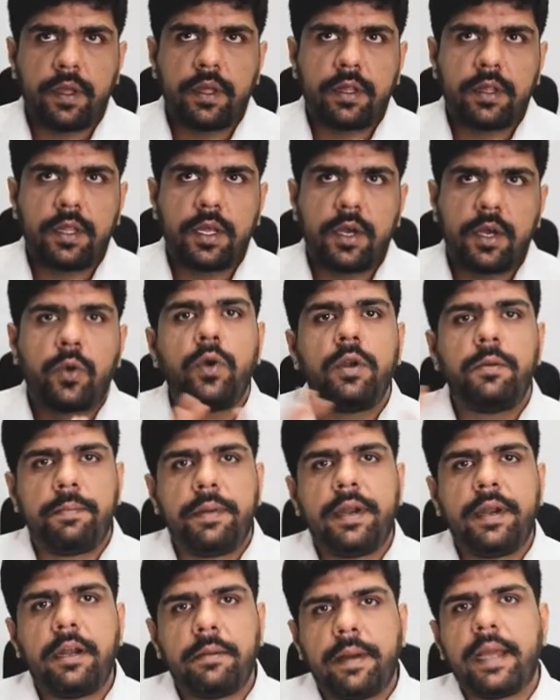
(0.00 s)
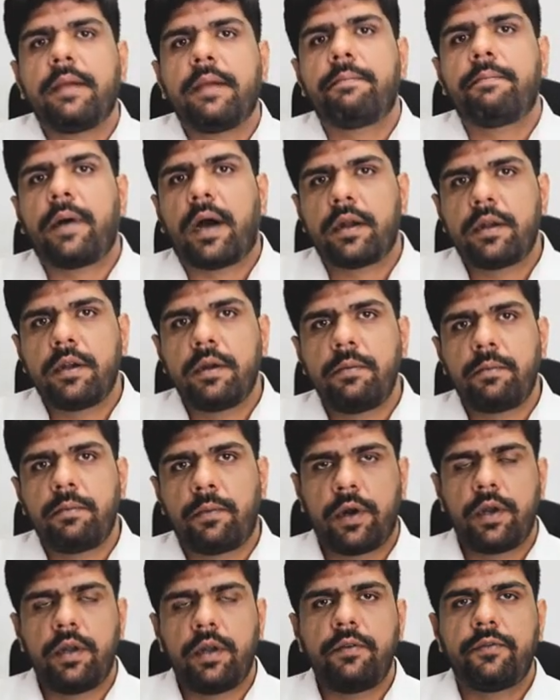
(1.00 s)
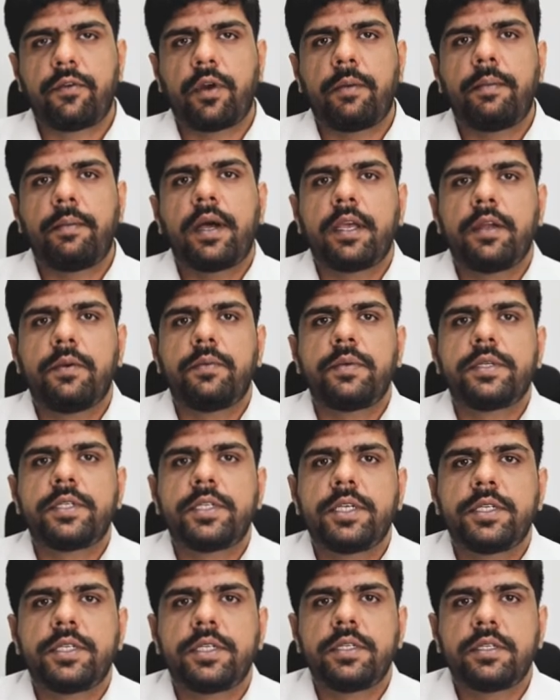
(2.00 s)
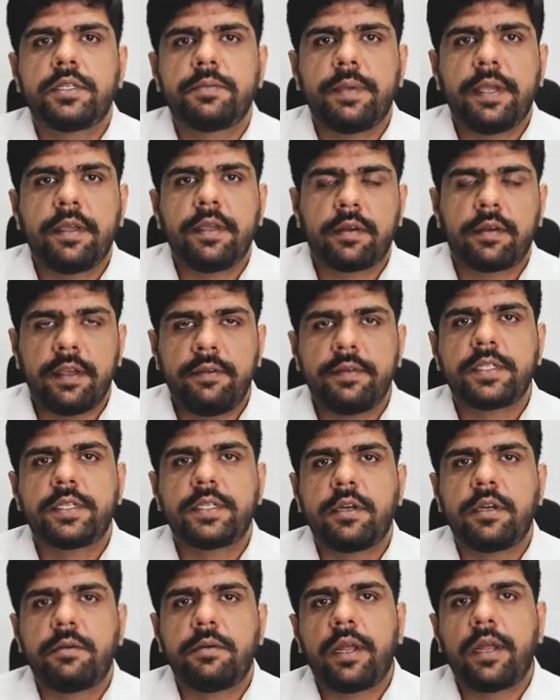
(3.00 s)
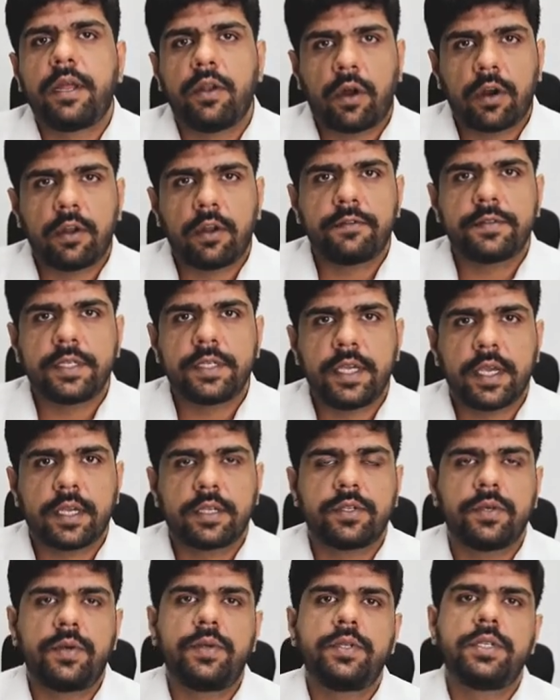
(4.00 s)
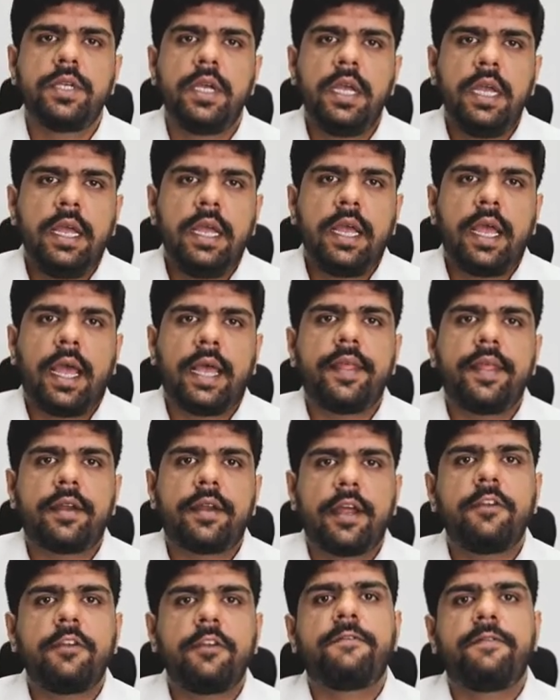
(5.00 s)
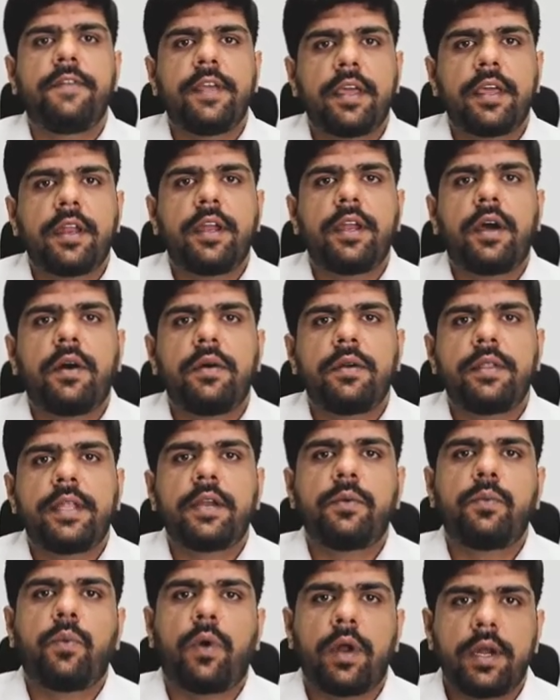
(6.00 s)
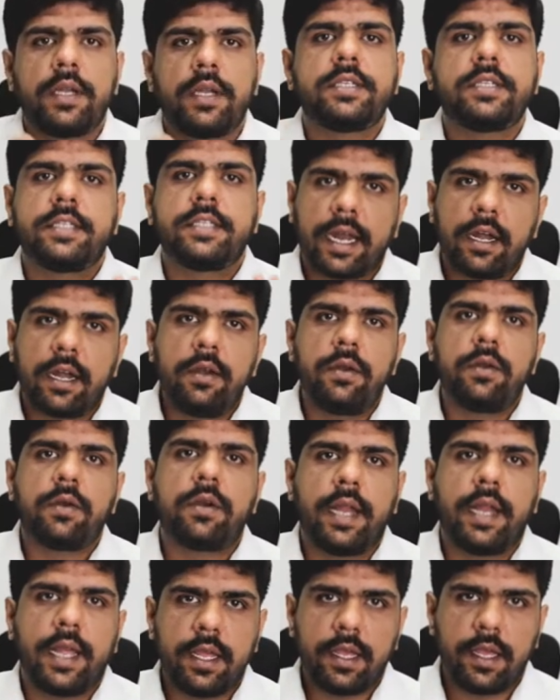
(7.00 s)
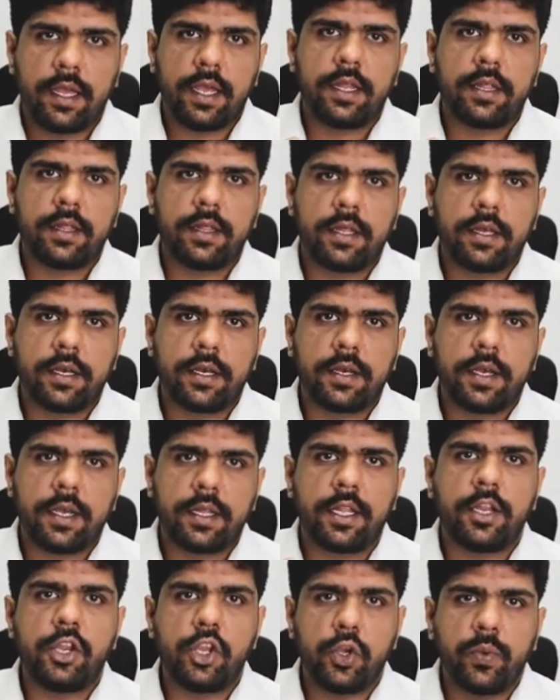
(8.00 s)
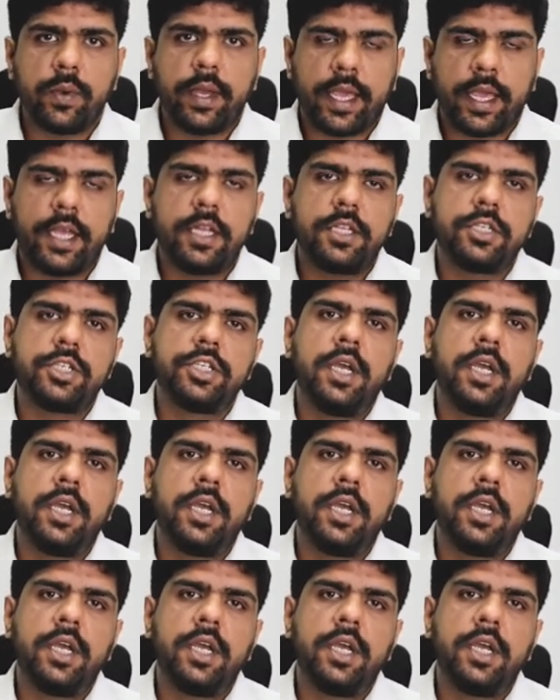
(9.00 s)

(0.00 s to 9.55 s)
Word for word: the whole build by partner model from our conversations is being revisited by a lot of CXOs, and they're trying to figure it out that what does that look like in the in the new age.